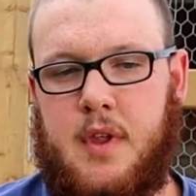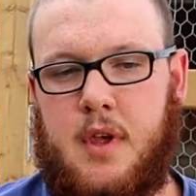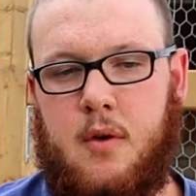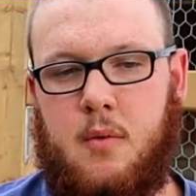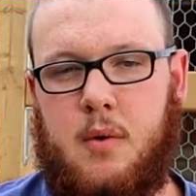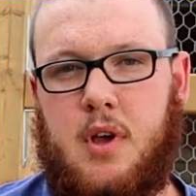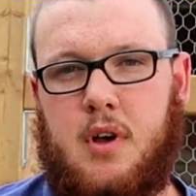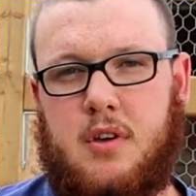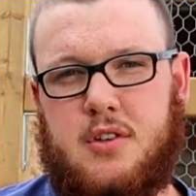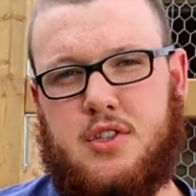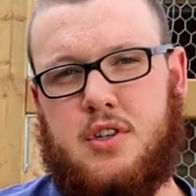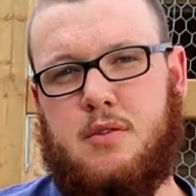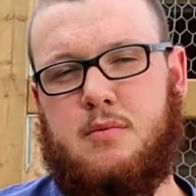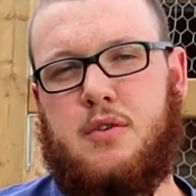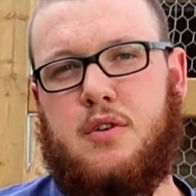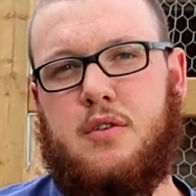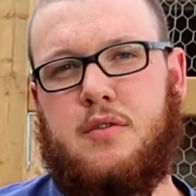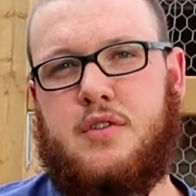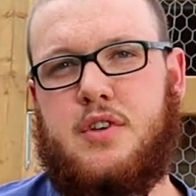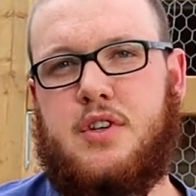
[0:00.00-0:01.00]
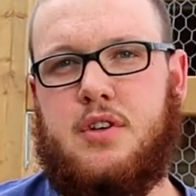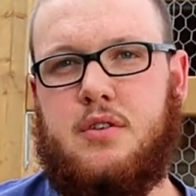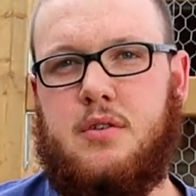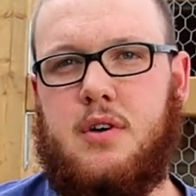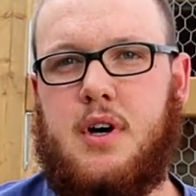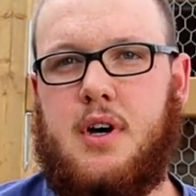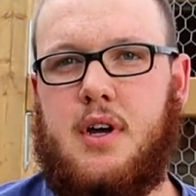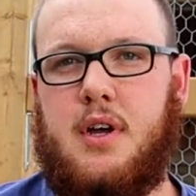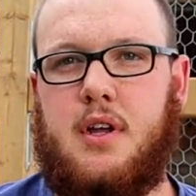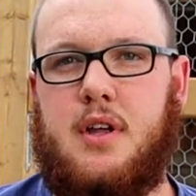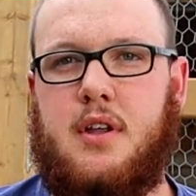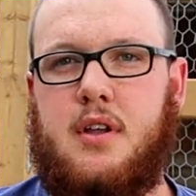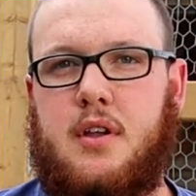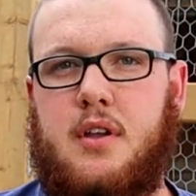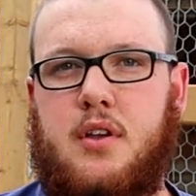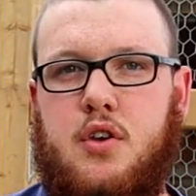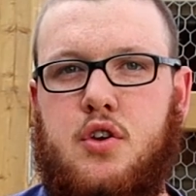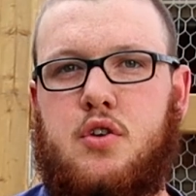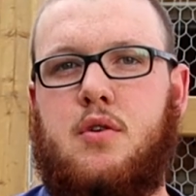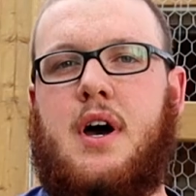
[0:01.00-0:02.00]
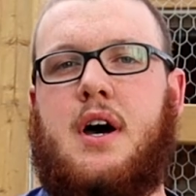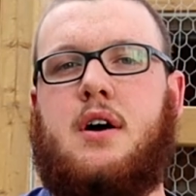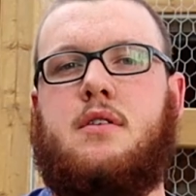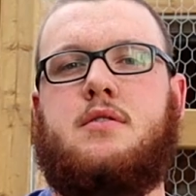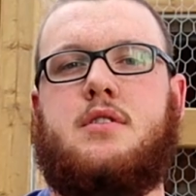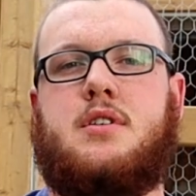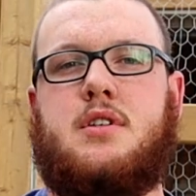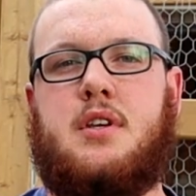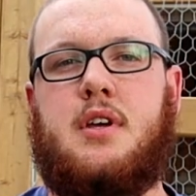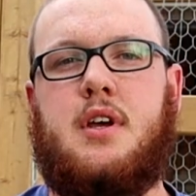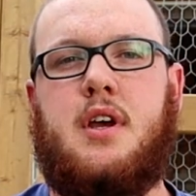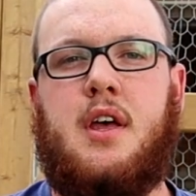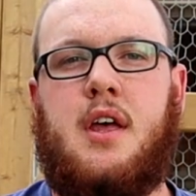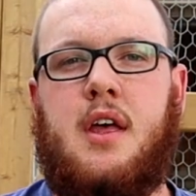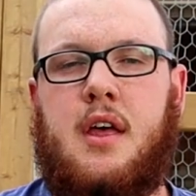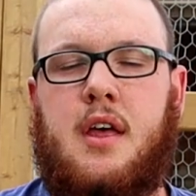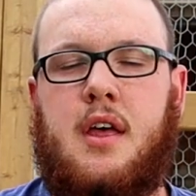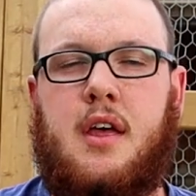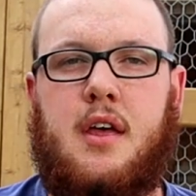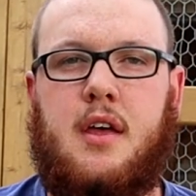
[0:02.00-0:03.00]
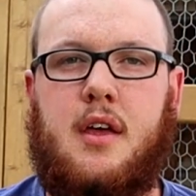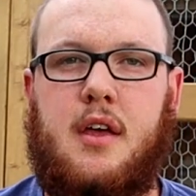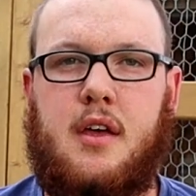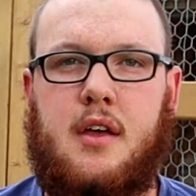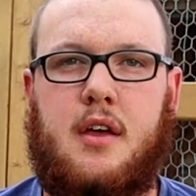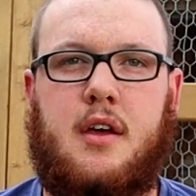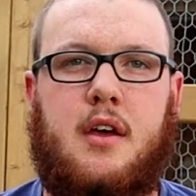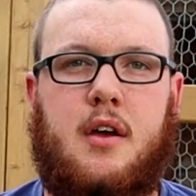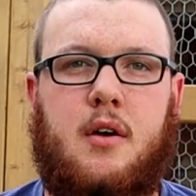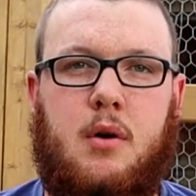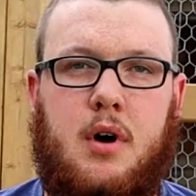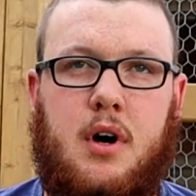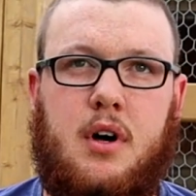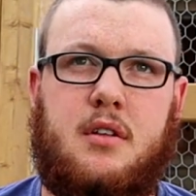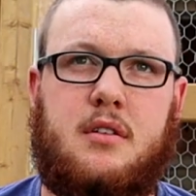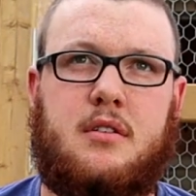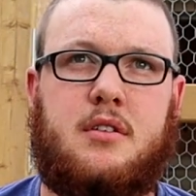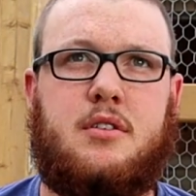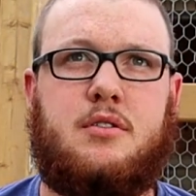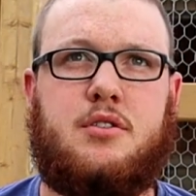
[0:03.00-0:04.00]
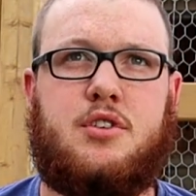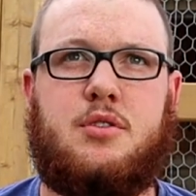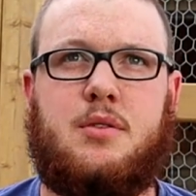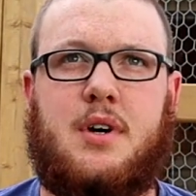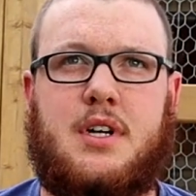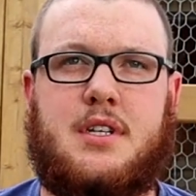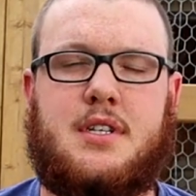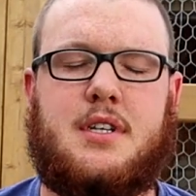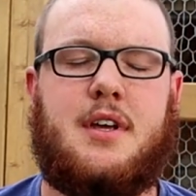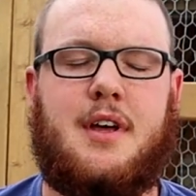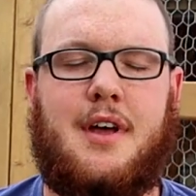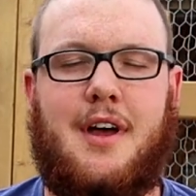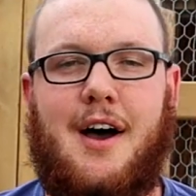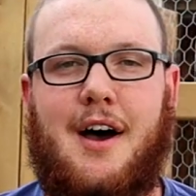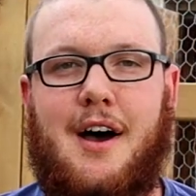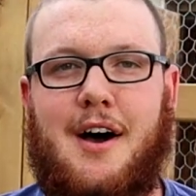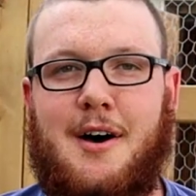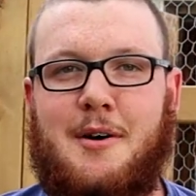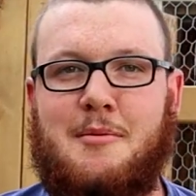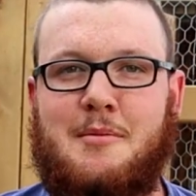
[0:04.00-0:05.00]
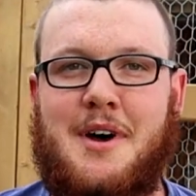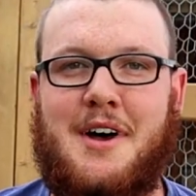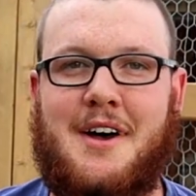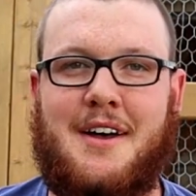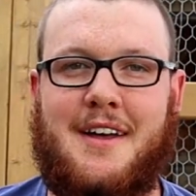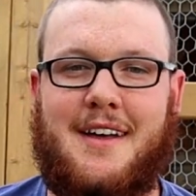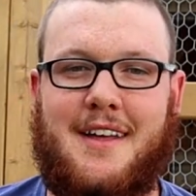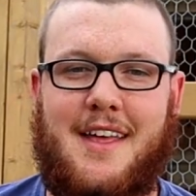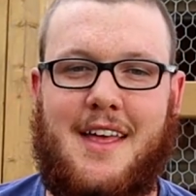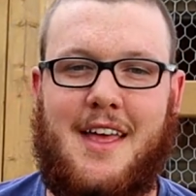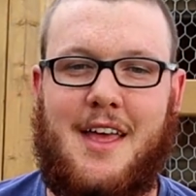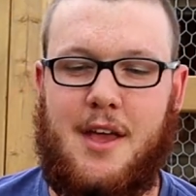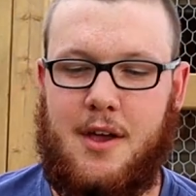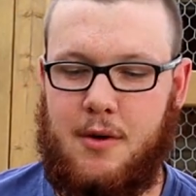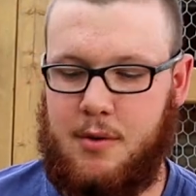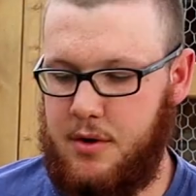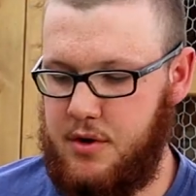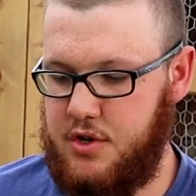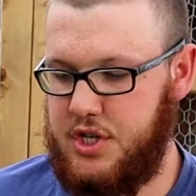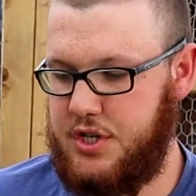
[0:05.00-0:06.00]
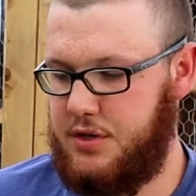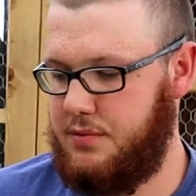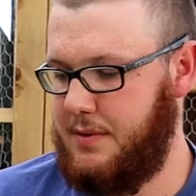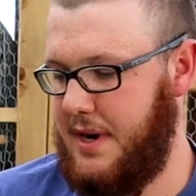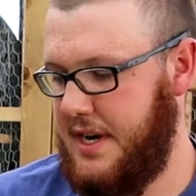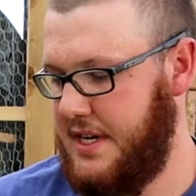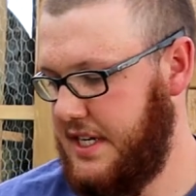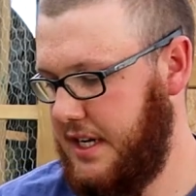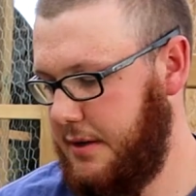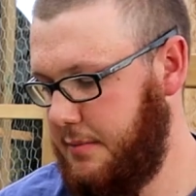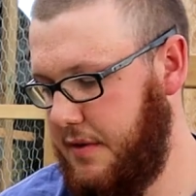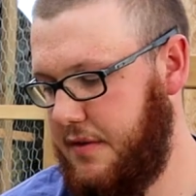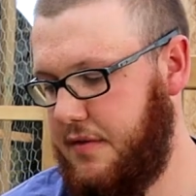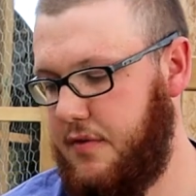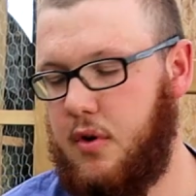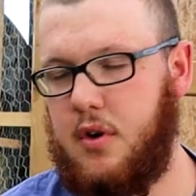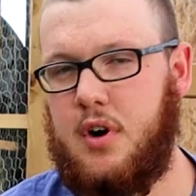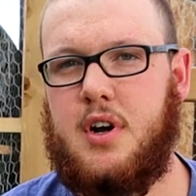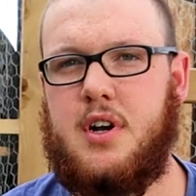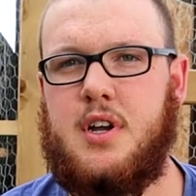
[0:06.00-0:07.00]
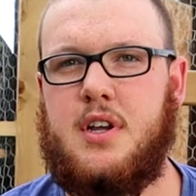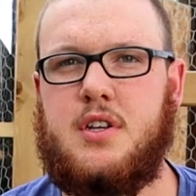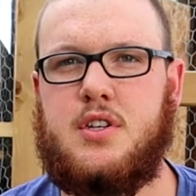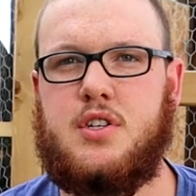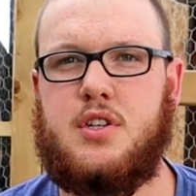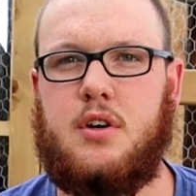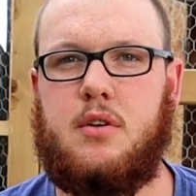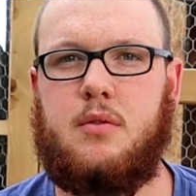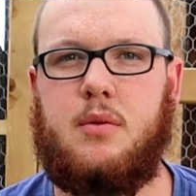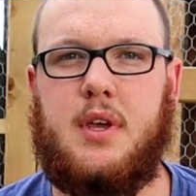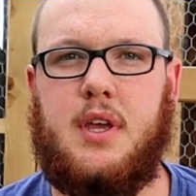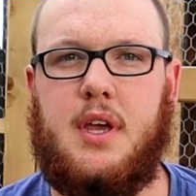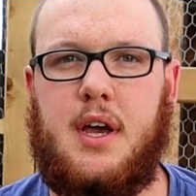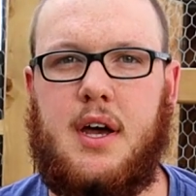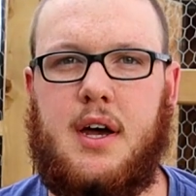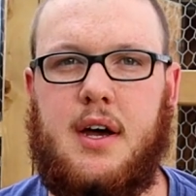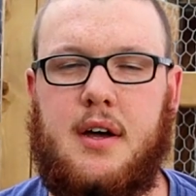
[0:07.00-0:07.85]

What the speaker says: We also moved to a new house. Well, new to us. We were just renting before, so we